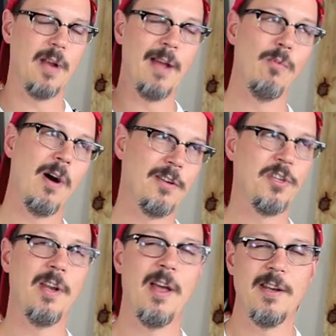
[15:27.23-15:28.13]
I watched
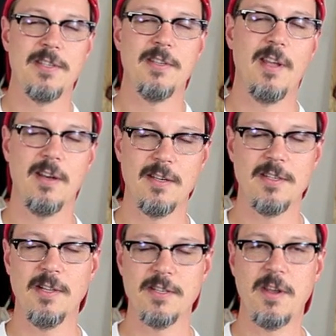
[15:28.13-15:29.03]
it on, a, on, an
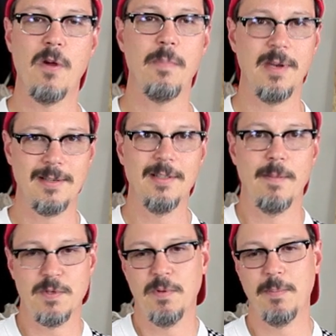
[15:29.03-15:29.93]
oscilloscope and it
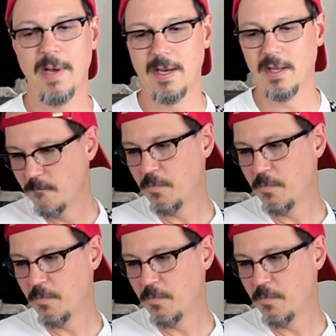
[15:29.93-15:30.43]
clips pretty badly.